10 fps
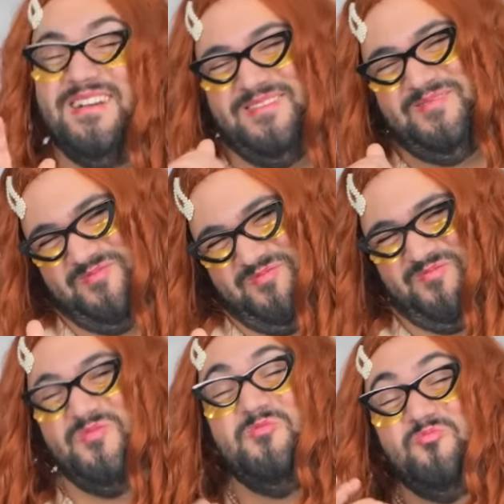Very nice
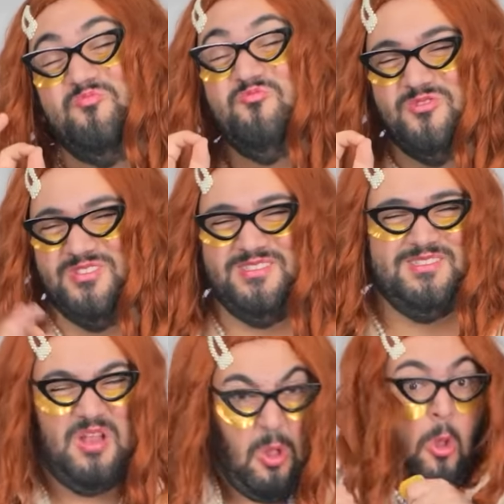job, Mia.
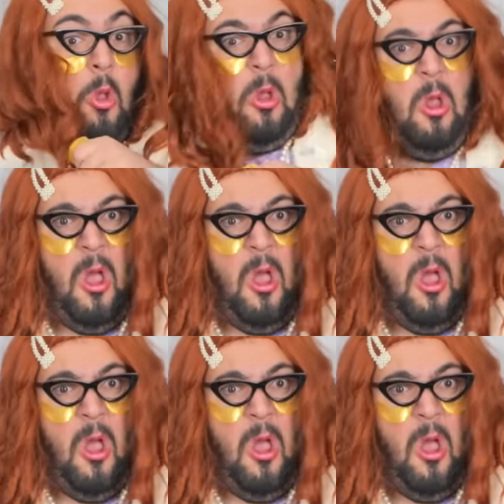Oh!